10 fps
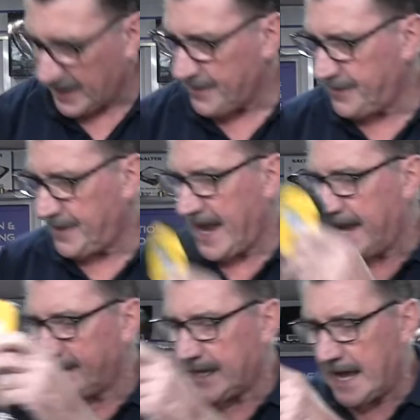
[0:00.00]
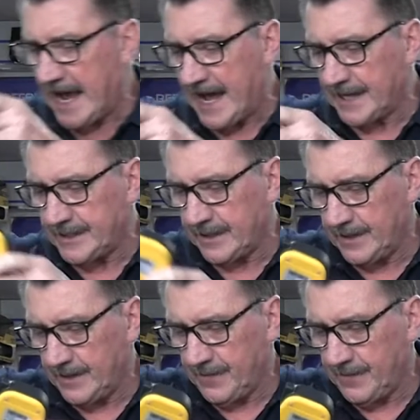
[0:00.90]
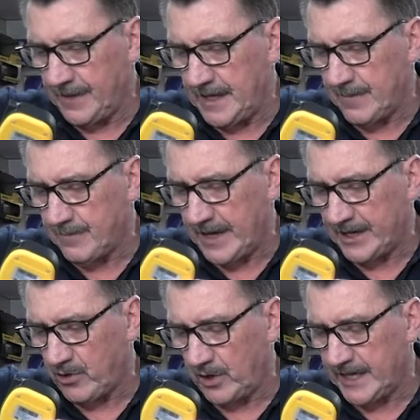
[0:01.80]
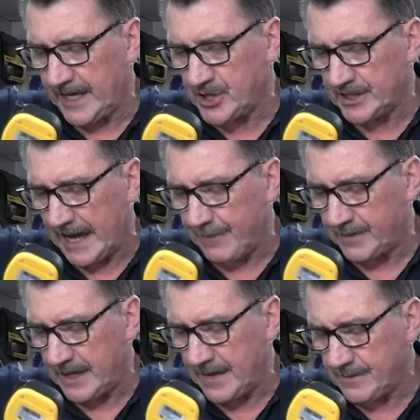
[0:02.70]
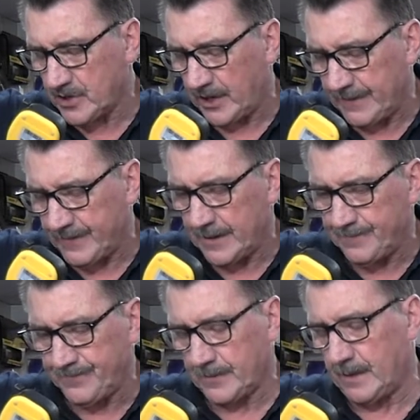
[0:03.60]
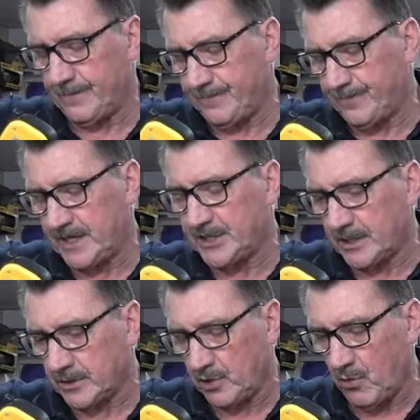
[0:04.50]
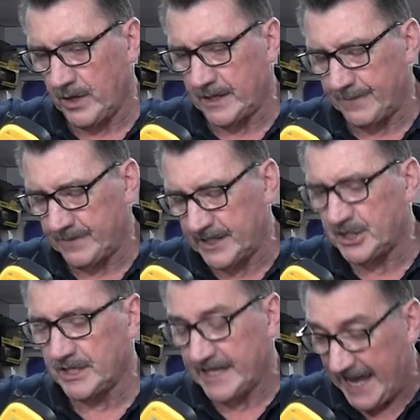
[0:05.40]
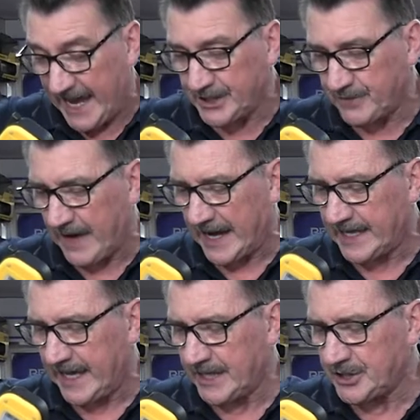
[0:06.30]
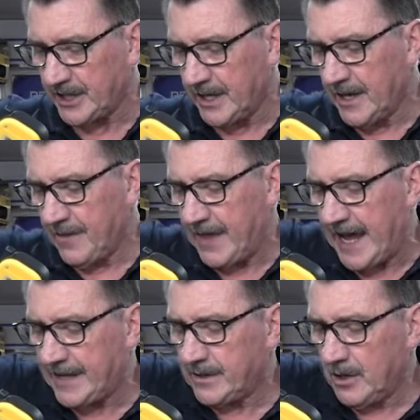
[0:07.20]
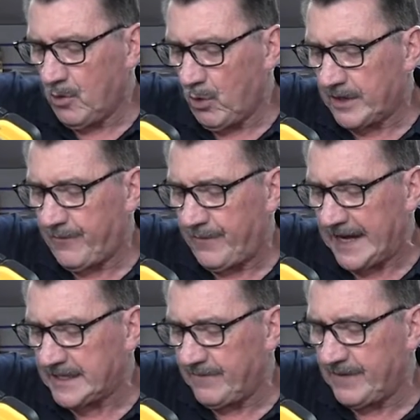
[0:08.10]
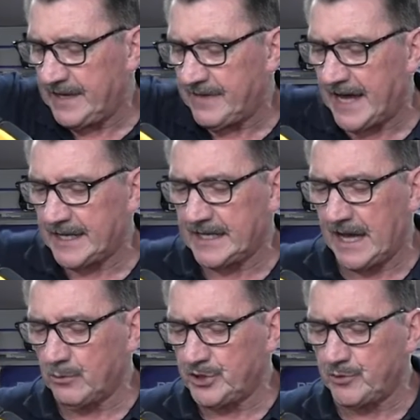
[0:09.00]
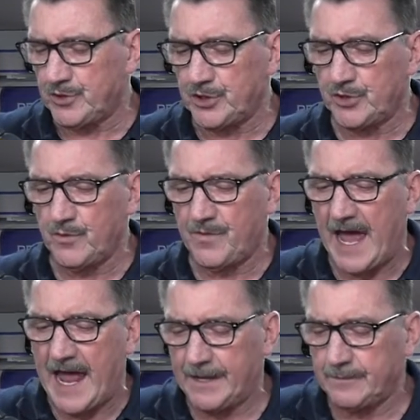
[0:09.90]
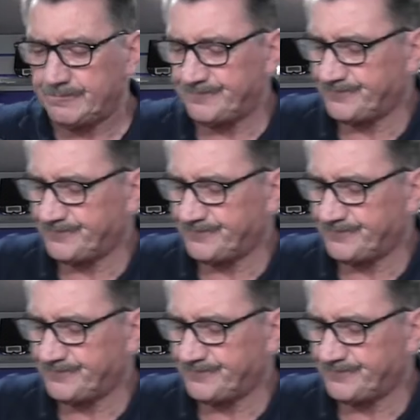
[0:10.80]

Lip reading: and then add the micron gauge adapter, sorry, the digital gauge, vac gauge, then what effectively that allows you to do then,